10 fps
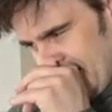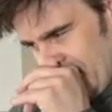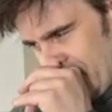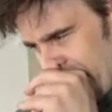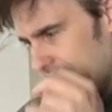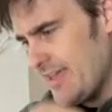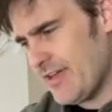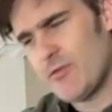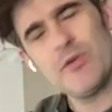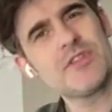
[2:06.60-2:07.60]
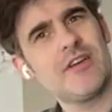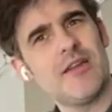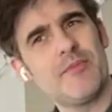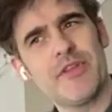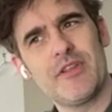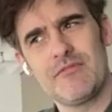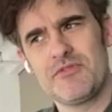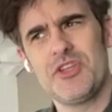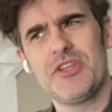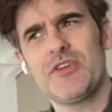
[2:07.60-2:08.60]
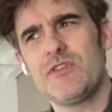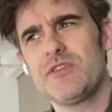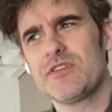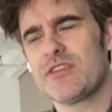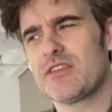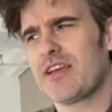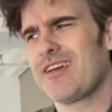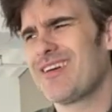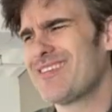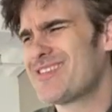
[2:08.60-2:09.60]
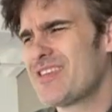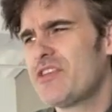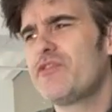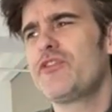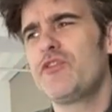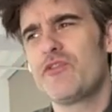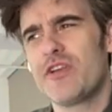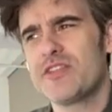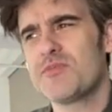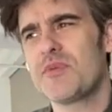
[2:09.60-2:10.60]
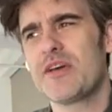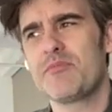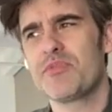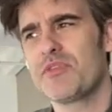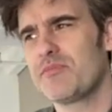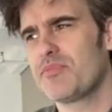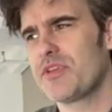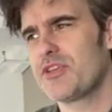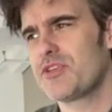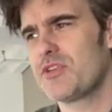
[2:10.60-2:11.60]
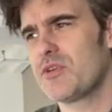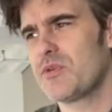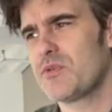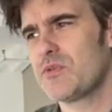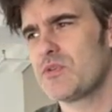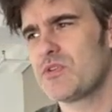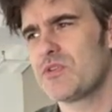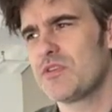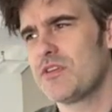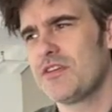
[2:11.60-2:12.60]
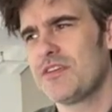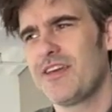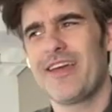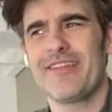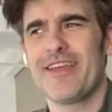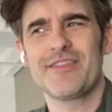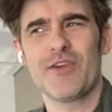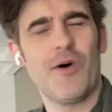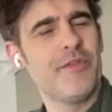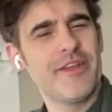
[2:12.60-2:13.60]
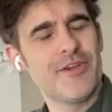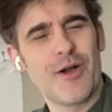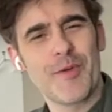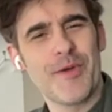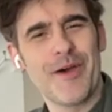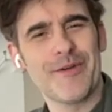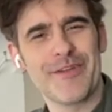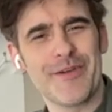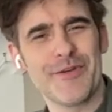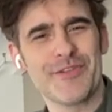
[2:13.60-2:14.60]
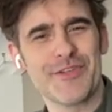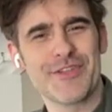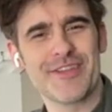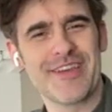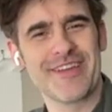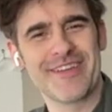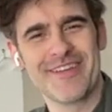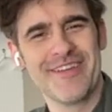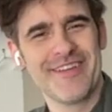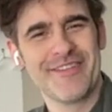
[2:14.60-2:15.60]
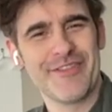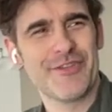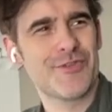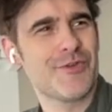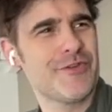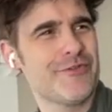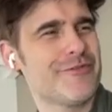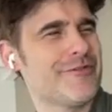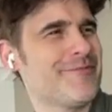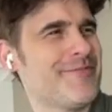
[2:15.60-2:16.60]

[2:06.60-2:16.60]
well, yeah, everyone's got a bit of jitters. I've seen a few friends of mine play shows, and that's all they talk about, you know, is just like the sort of,